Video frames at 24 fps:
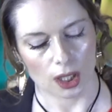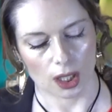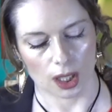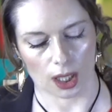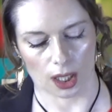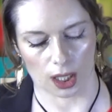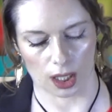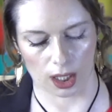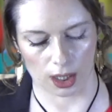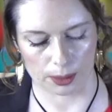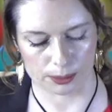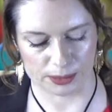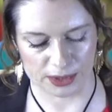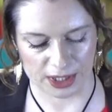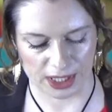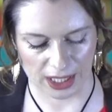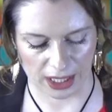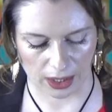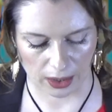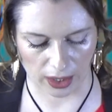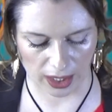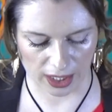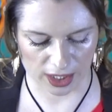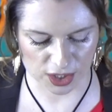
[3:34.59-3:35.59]
Um,
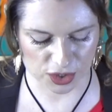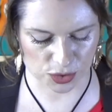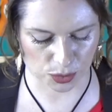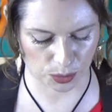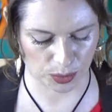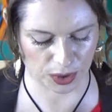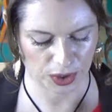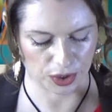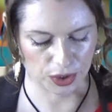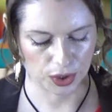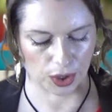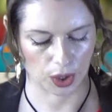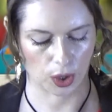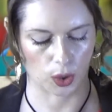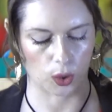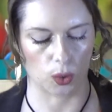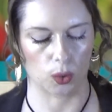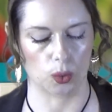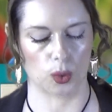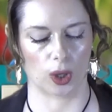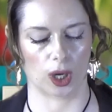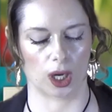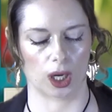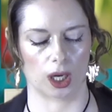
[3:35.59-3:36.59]
now, as we
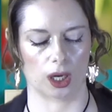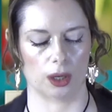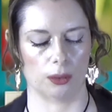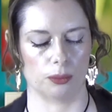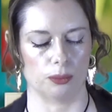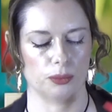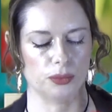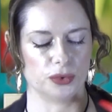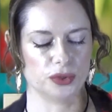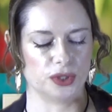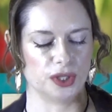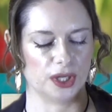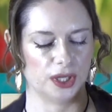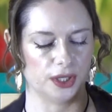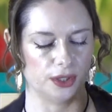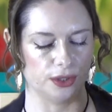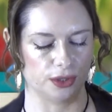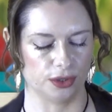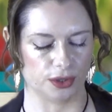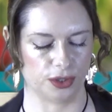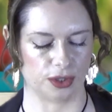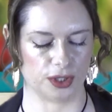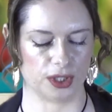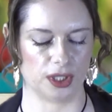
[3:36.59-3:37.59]
know, um, the,
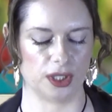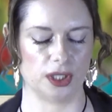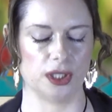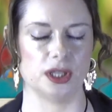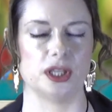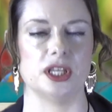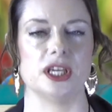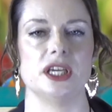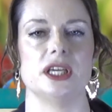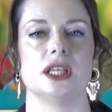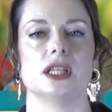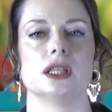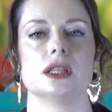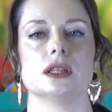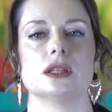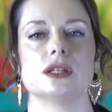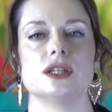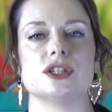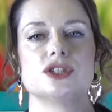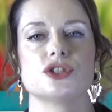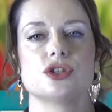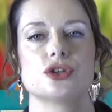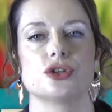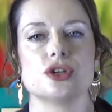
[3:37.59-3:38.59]
the, the
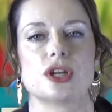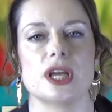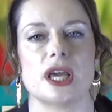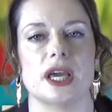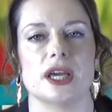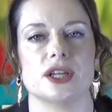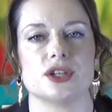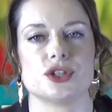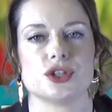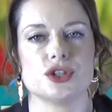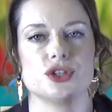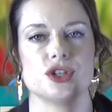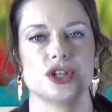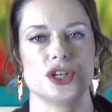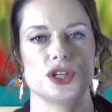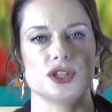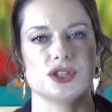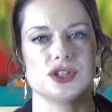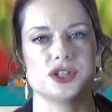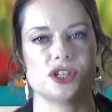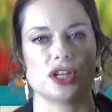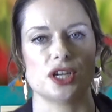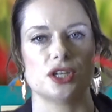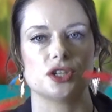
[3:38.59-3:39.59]
lizard
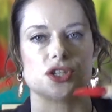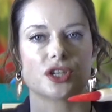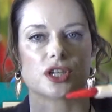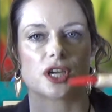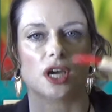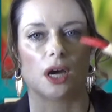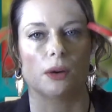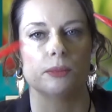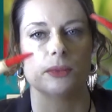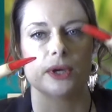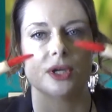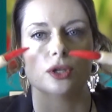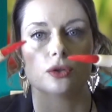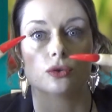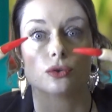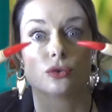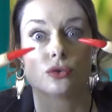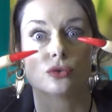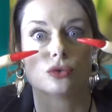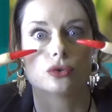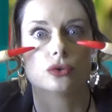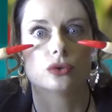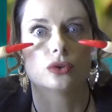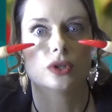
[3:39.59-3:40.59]
entities tend to come in
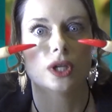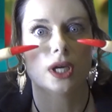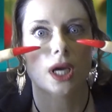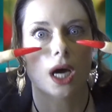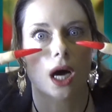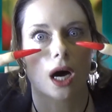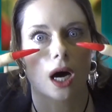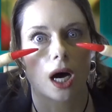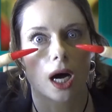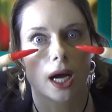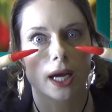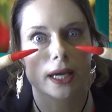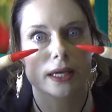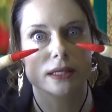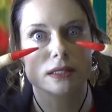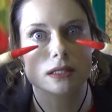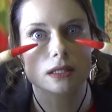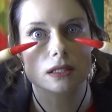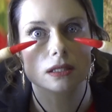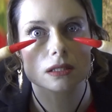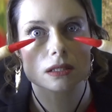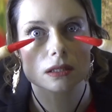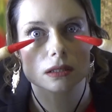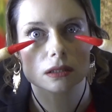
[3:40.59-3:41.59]
through the
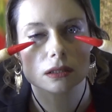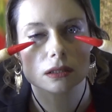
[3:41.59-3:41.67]
eyes,